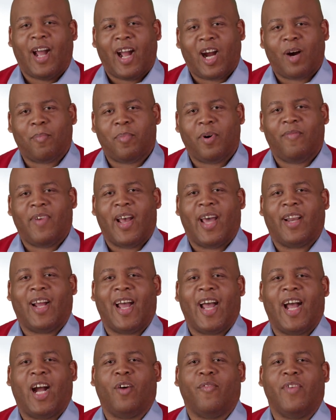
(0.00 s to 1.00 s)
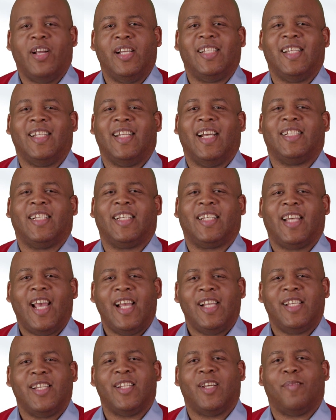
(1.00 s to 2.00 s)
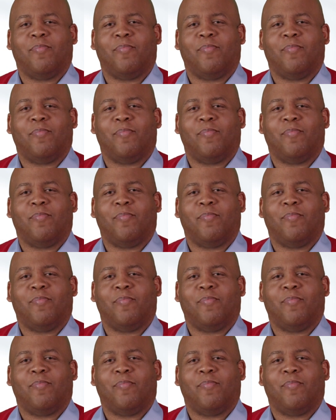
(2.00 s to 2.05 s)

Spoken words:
Our Provider Outreach and Education